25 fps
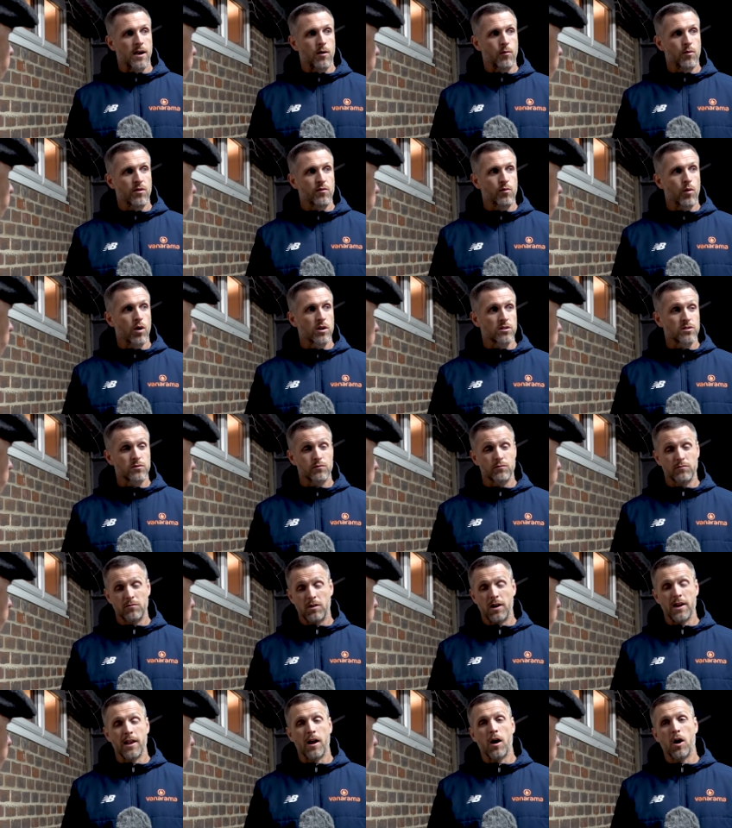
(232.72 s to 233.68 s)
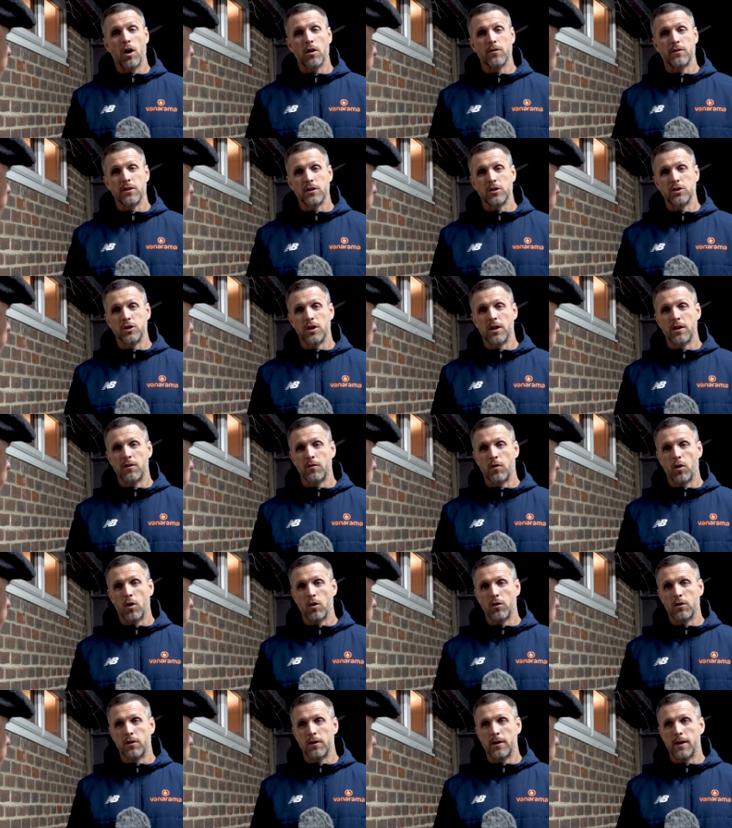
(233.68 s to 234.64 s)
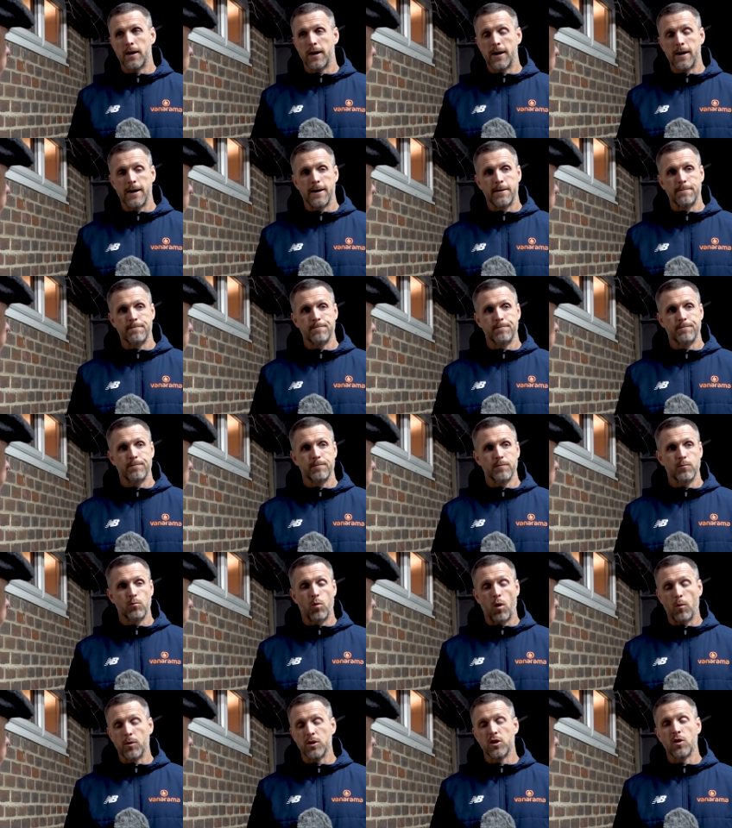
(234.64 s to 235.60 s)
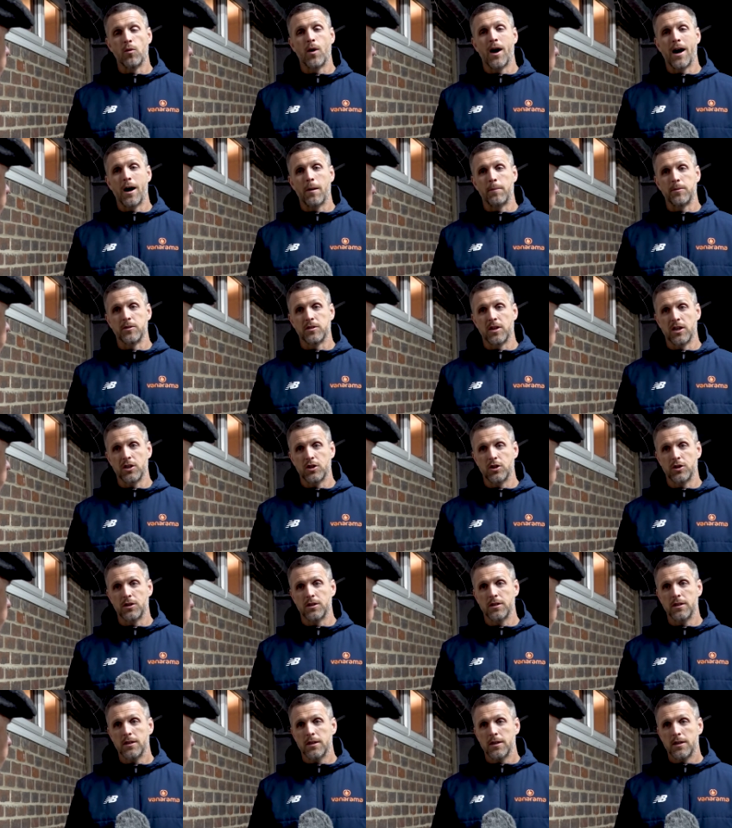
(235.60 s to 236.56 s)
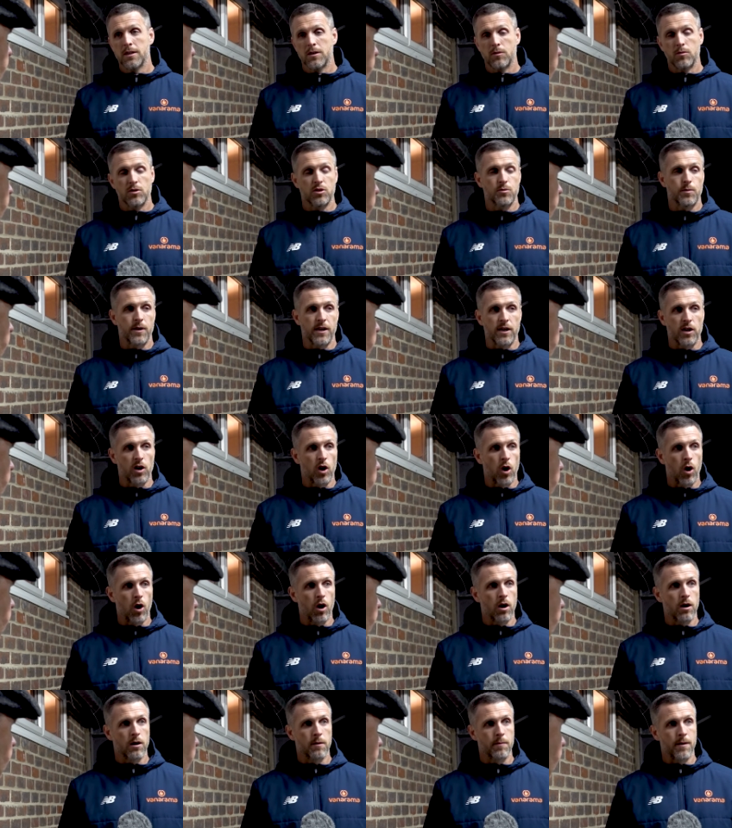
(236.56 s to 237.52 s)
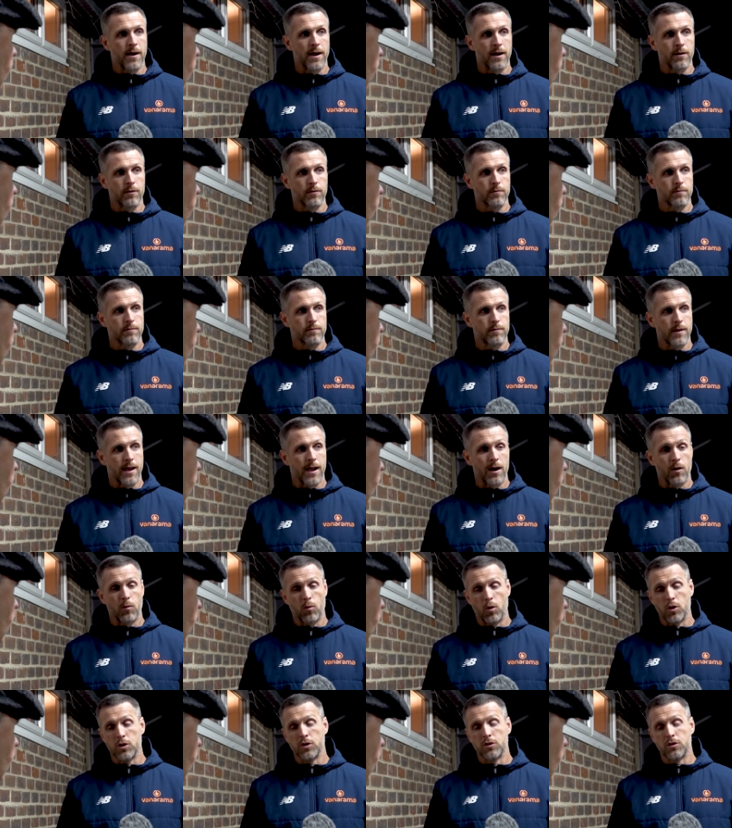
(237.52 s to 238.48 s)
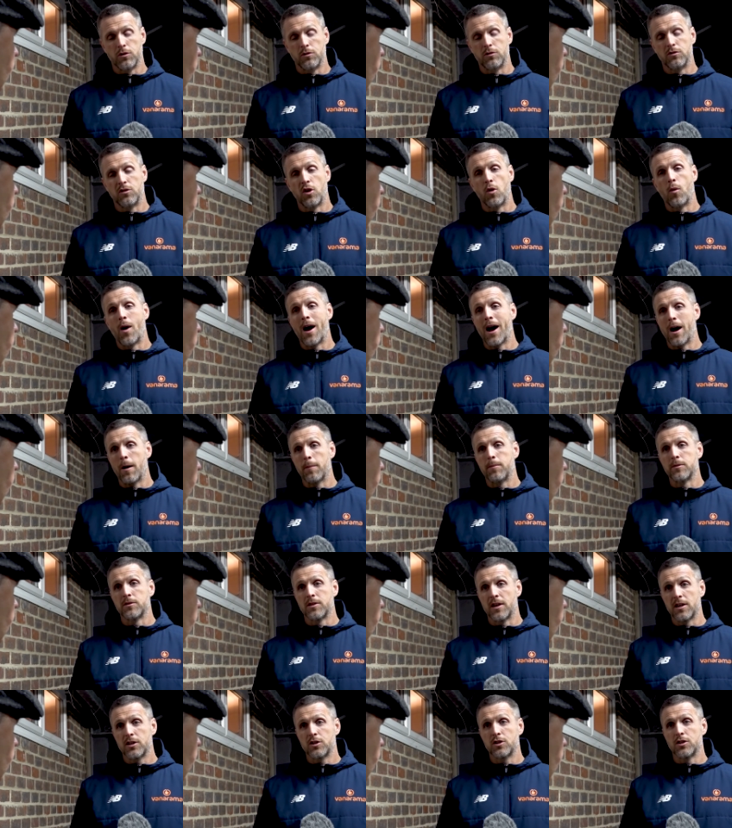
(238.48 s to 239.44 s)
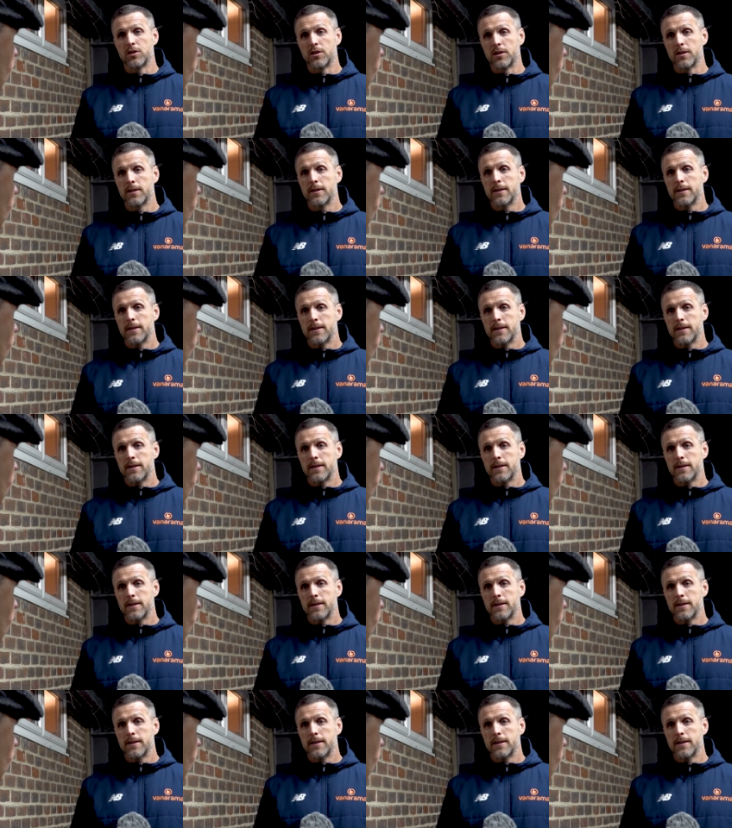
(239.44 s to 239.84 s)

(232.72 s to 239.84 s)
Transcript: we've worked really hard this year on what we do out of possession. We speak a lot about how what you do out of possession